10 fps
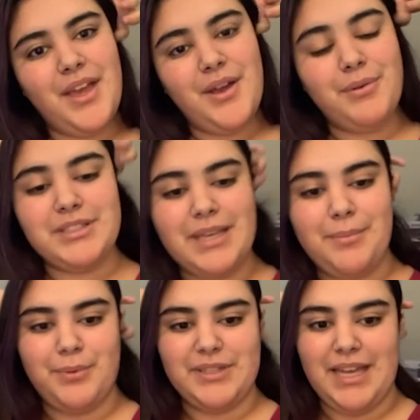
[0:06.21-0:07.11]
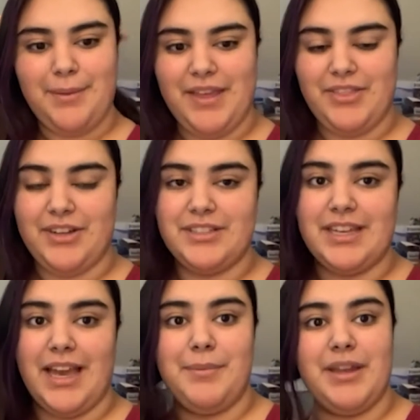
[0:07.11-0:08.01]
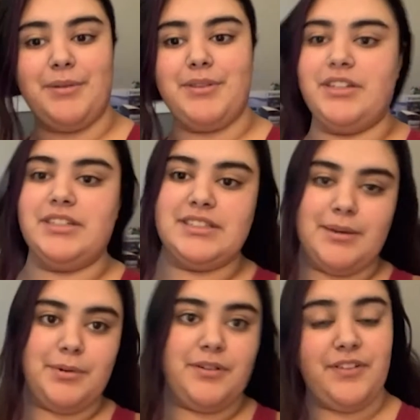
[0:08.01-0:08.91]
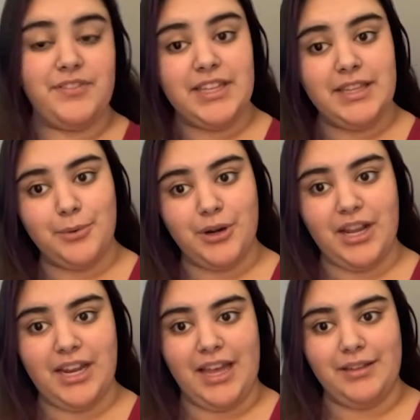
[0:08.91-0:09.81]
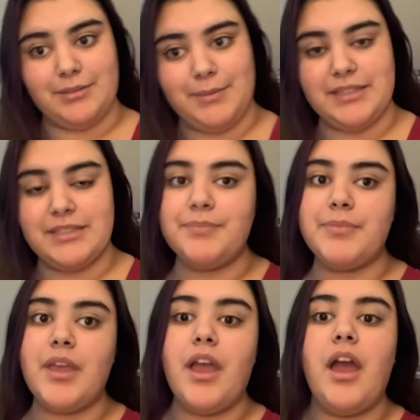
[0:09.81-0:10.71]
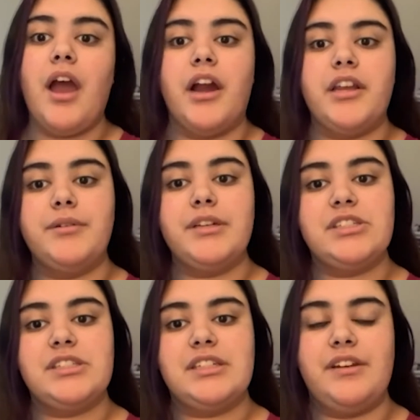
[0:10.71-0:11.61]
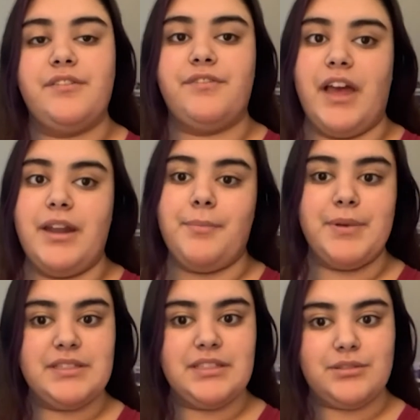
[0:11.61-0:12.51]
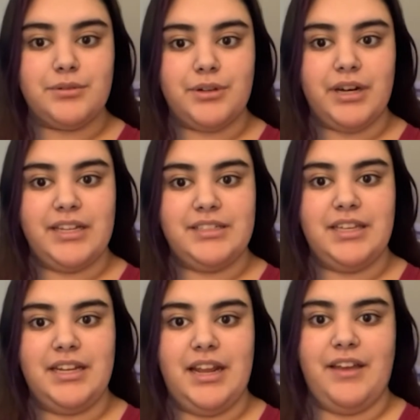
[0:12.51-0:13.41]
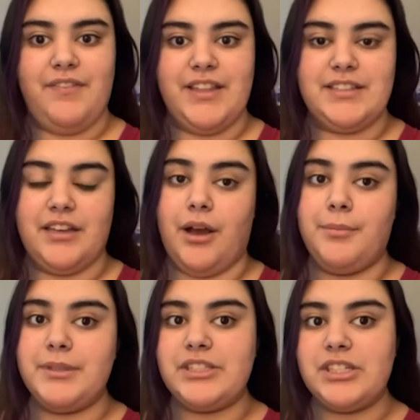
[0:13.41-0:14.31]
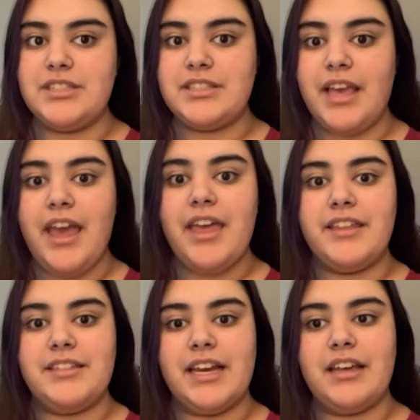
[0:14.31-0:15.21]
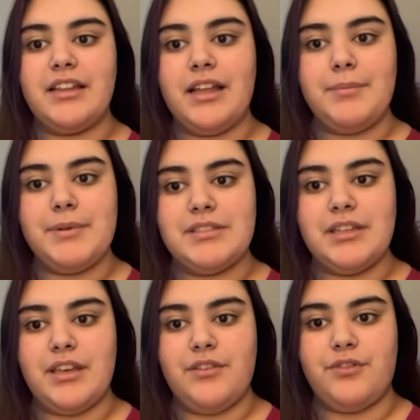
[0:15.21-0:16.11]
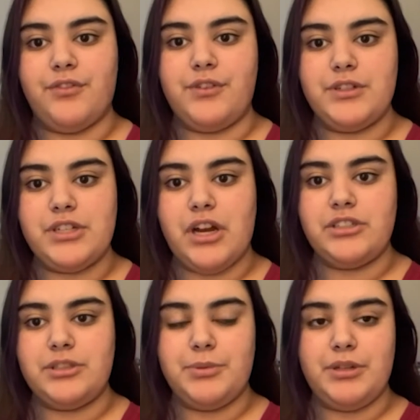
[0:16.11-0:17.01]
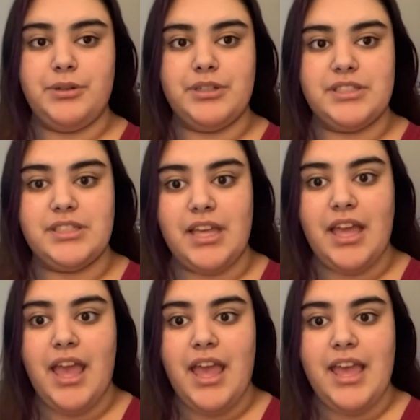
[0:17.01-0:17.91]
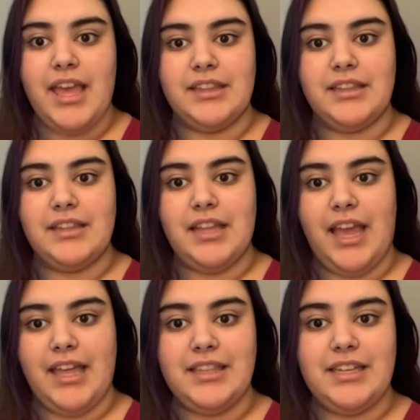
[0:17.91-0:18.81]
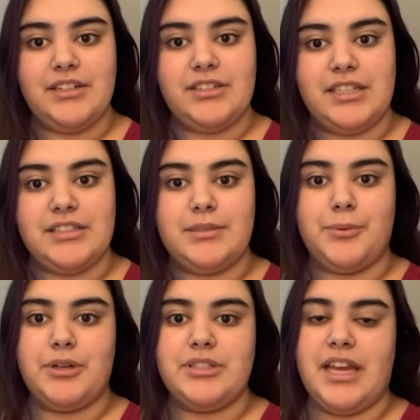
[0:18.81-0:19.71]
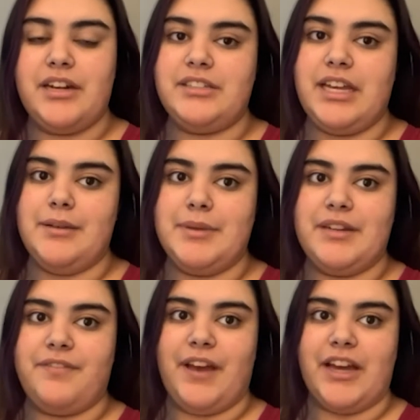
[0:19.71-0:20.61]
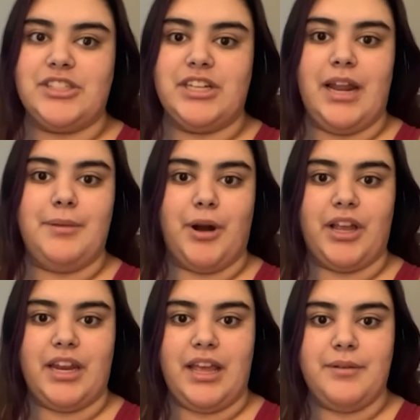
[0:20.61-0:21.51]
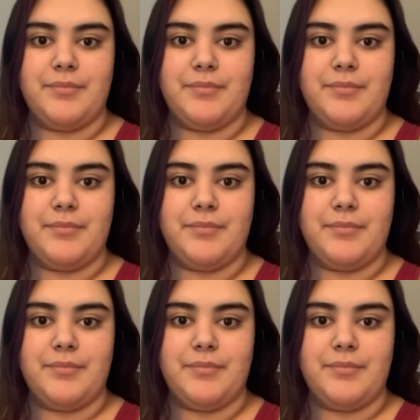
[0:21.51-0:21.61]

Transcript: What's up, West High mm. Panthers? I'm here with your December 15th morning announcements. Are you interested in fun, business oriented events and competitions? The DECA Club is looking for future entrepreneurs in, and leaders in sports, entertainment, fashion, and marketing.